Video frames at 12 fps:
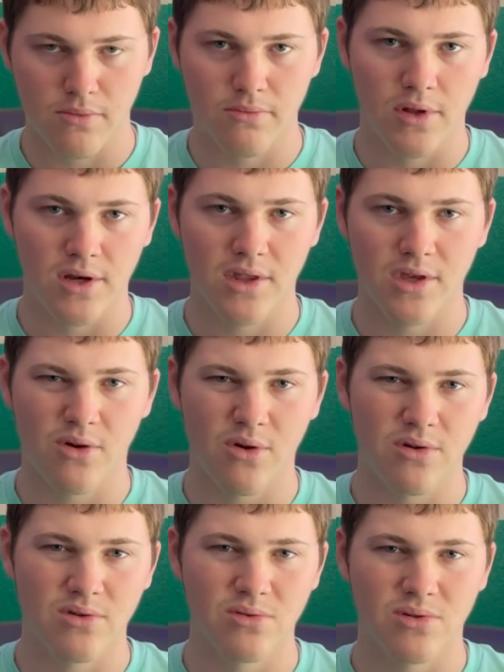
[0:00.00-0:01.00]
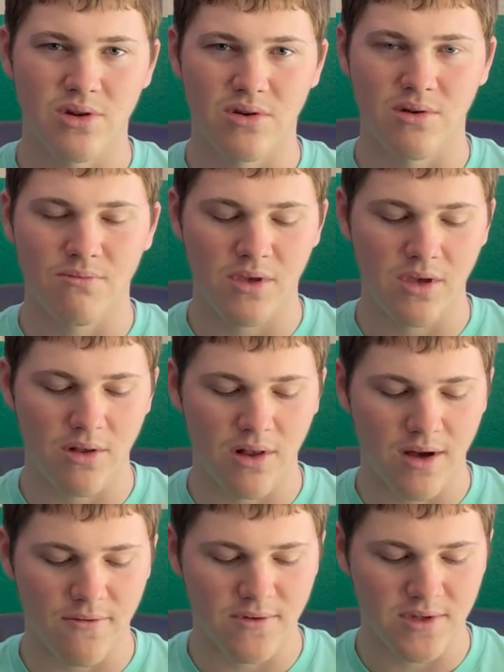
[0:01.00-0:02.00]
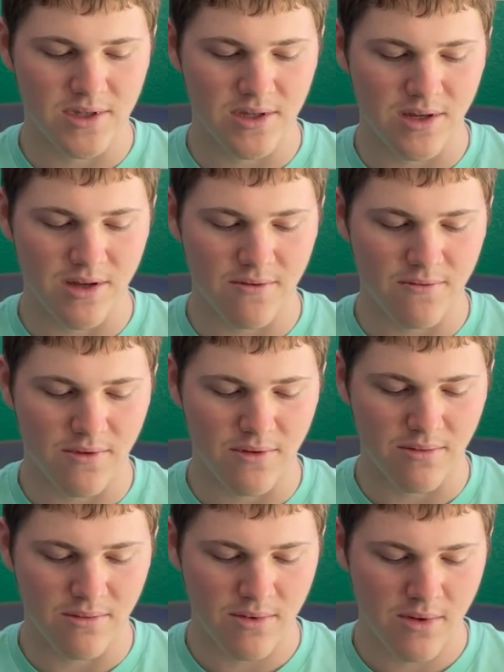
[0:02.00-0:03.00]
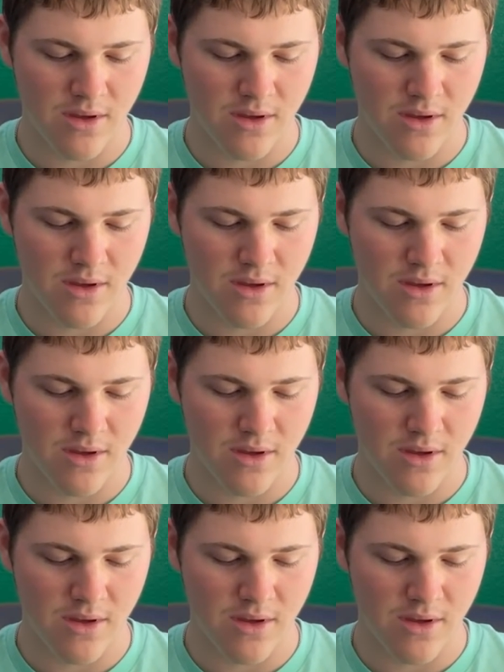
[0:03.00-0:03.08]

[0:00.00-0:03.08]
lot of the corners were starting to peel off and stuff, and